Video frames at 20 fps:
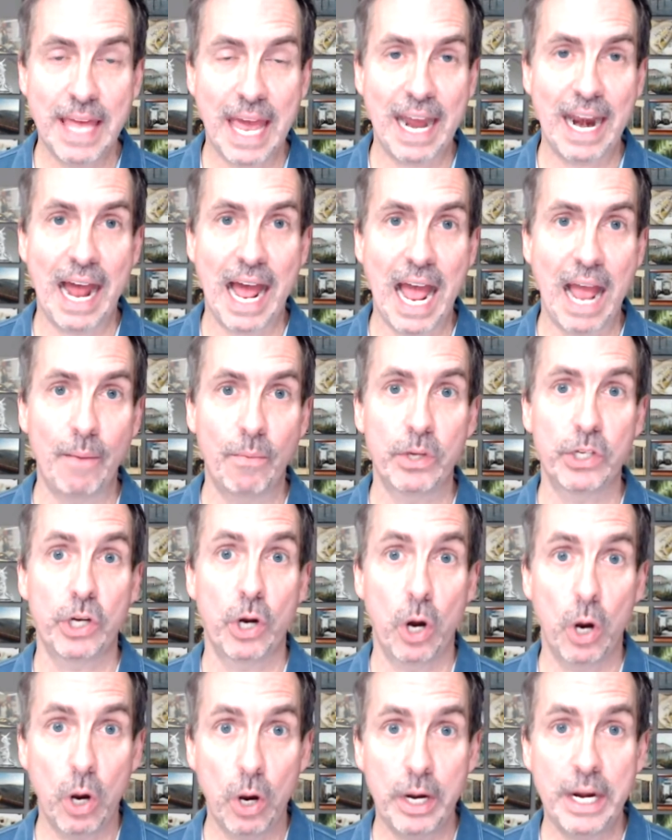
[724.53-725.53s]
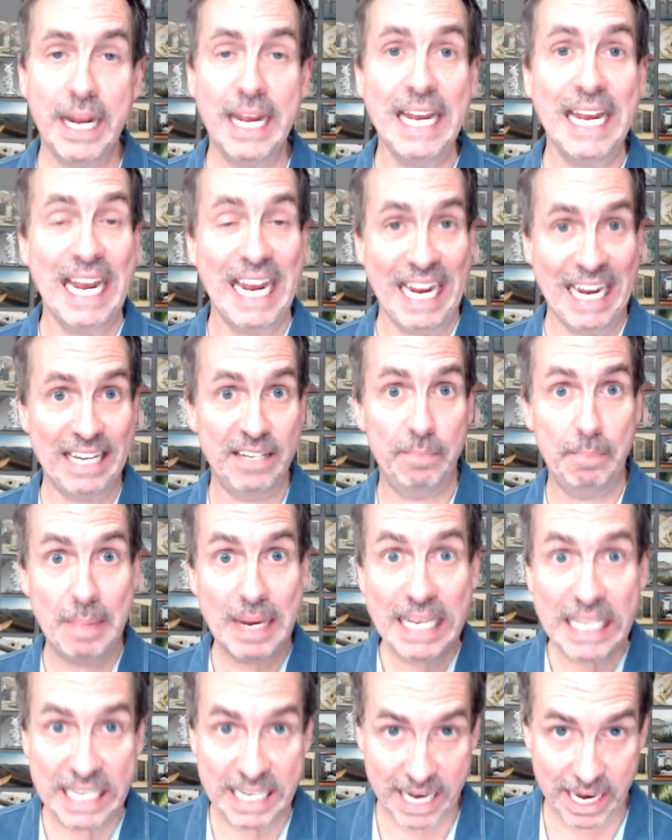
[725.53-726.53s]
that I was hurting his
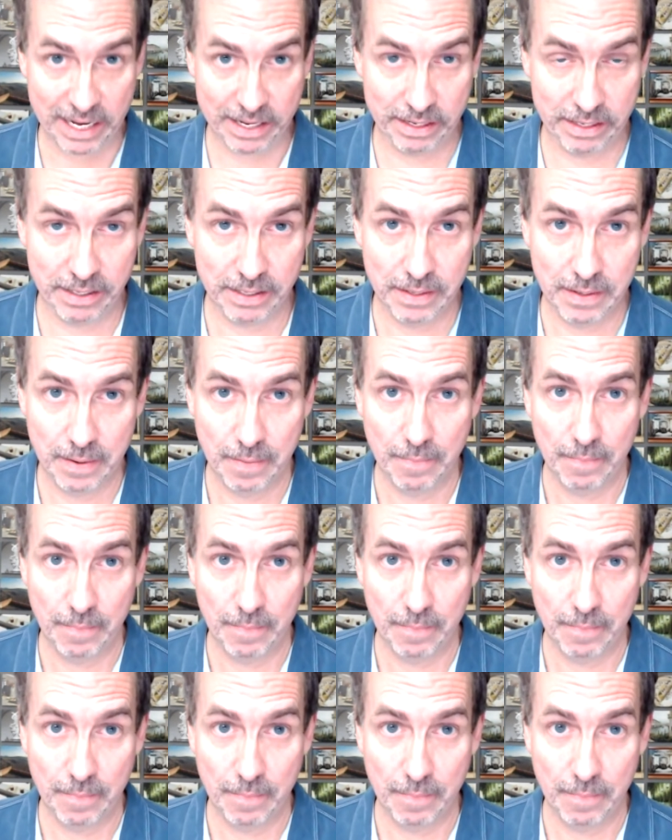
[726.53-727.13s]
business.